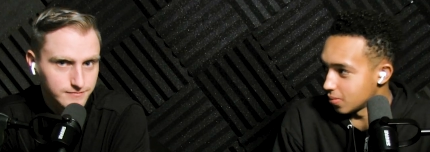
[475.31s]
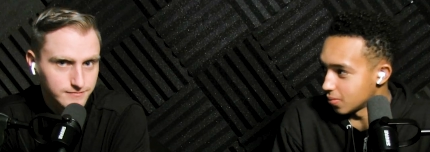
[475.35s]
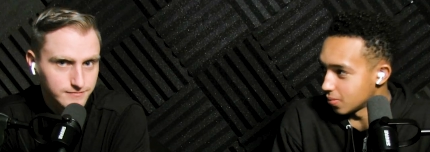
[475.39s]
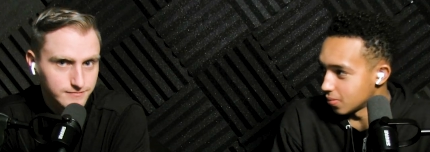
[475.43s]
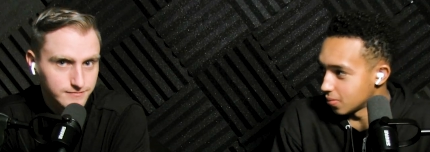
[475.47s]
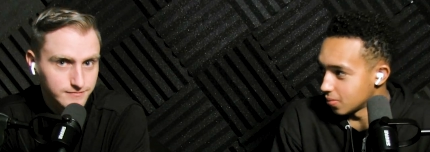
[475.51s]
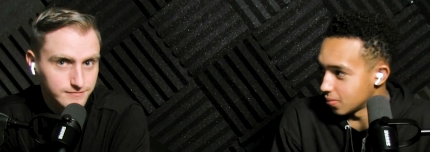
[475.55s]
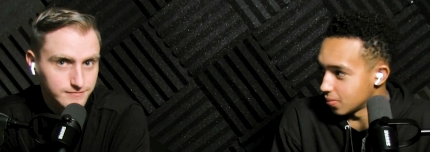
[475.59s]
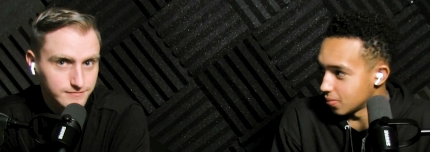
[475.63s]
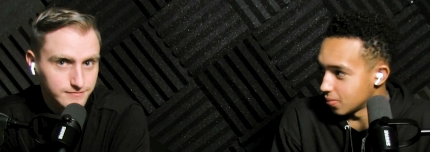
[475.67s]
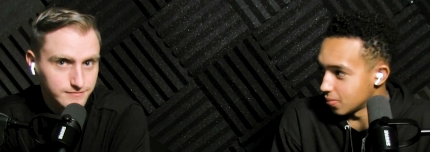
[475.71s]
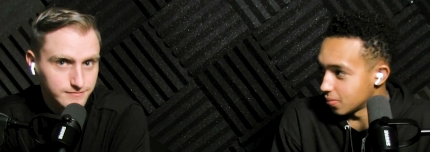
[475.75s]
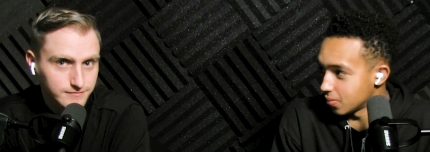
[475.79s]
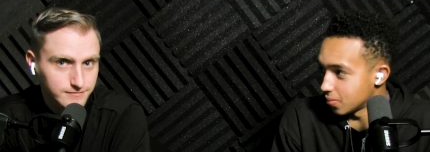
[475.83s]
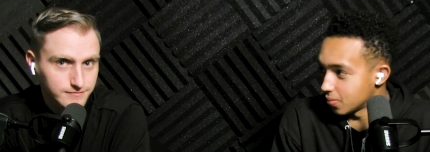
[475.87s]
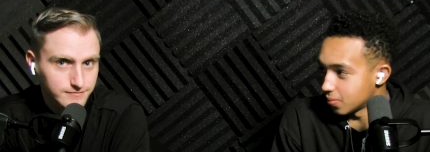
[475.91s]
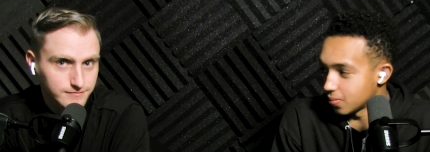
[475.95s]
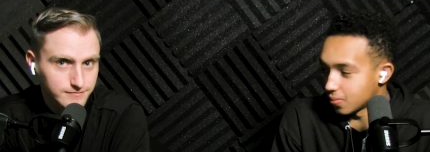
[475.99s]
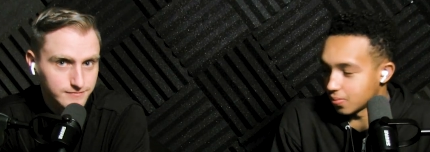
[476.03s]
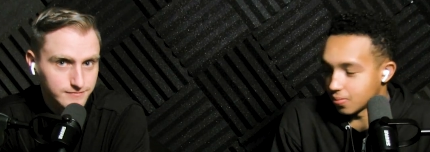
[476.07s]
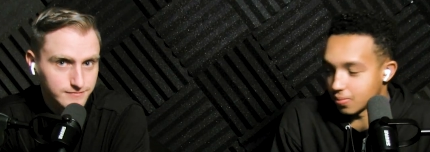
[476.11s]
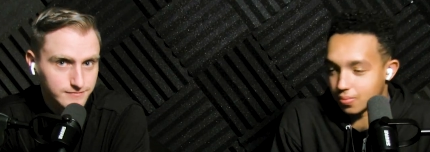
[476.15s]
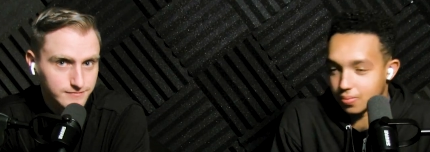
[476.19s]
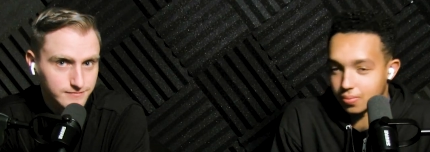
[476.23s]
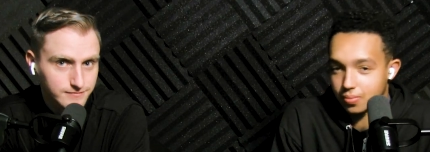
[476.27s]

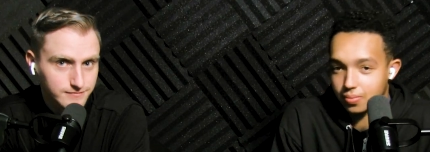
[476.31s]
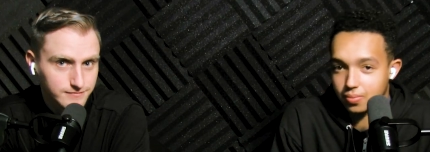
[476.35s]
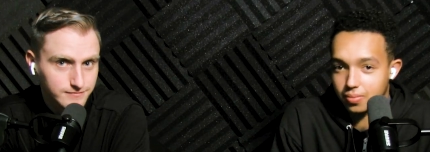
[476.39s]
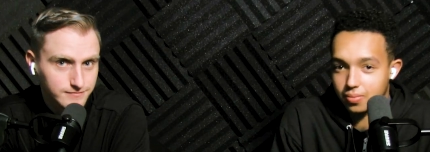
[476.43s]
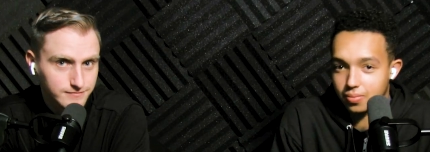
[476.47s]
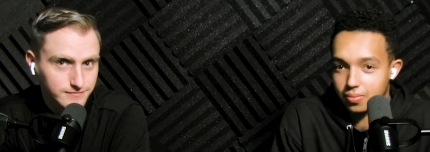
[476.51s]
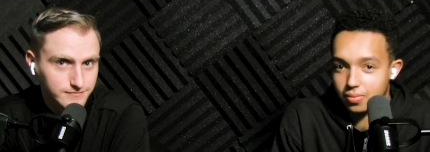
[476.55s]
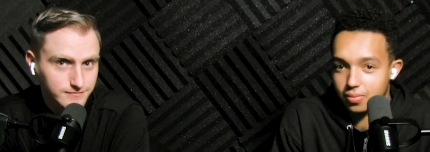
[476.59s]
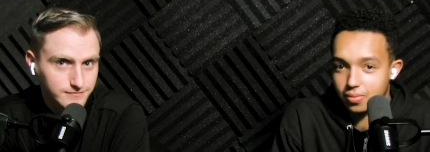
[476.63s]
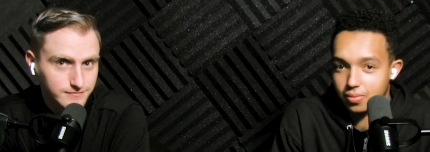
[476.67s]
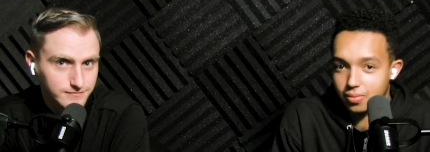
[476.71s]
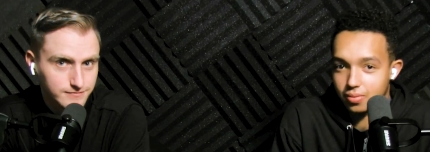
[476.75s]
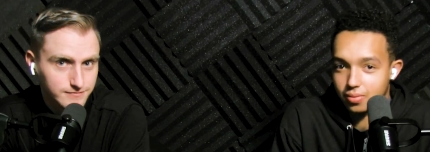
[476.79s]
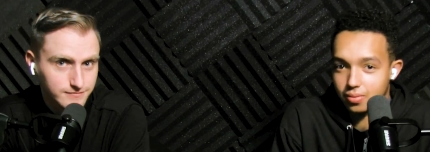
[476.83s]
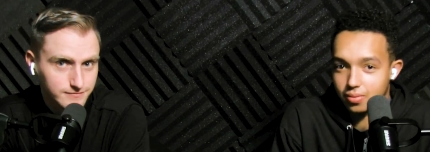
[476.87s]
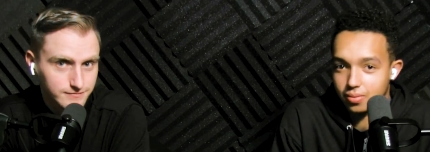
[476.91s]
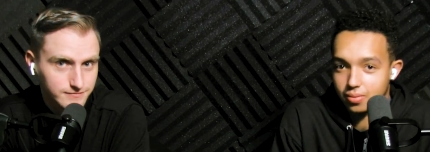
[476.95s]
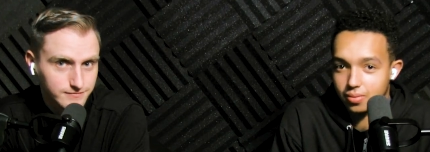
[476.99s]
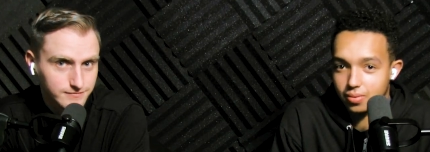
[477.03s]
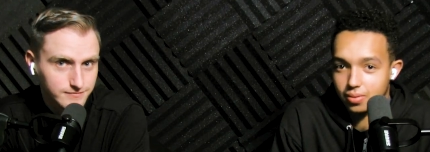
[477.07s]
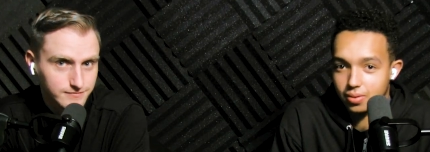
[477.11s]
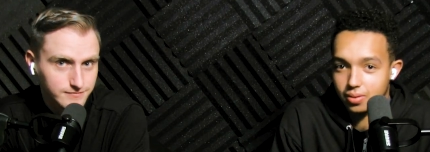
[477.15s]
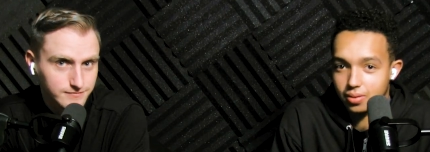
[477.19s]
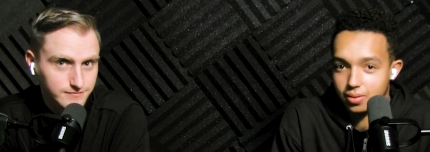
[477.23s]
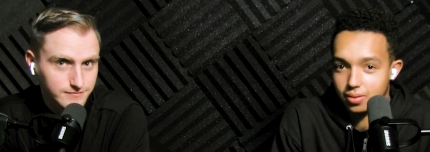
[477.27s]

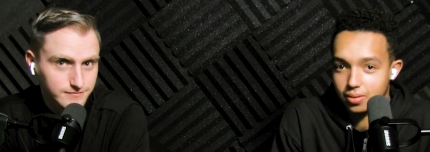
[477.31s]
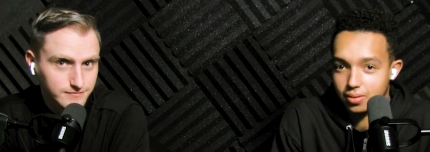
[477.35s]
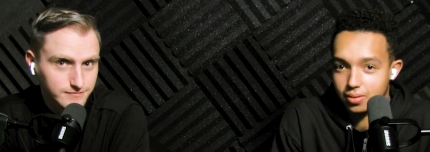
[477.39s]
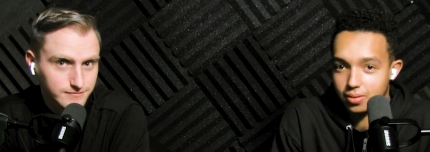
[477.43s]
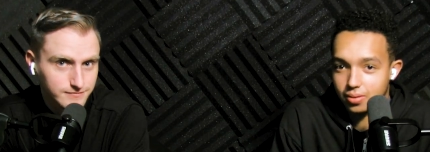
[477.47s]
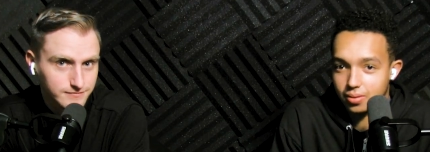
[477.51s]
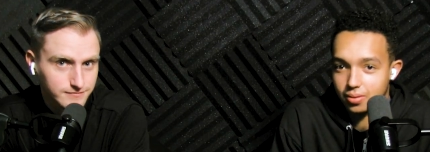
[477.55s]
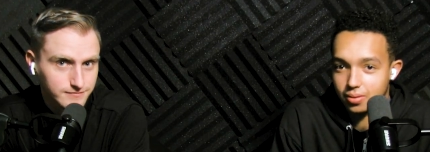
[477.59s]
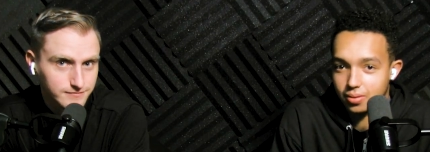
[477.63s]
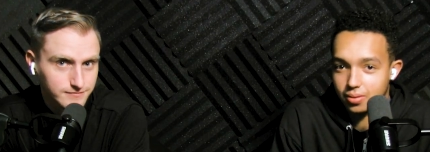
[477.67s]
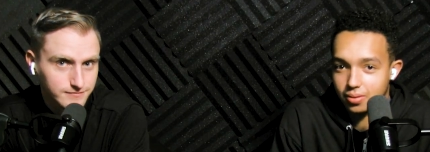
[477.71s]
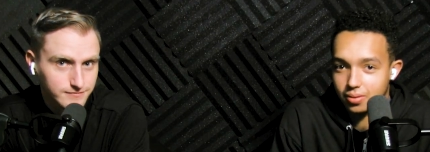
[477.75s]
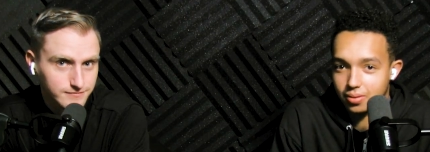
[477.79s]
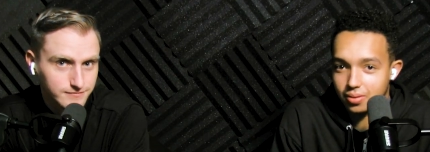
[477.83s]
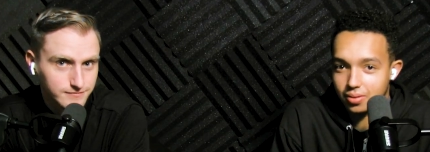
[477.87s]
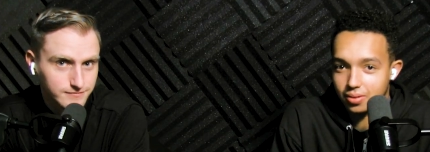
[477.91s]
(no one is talking)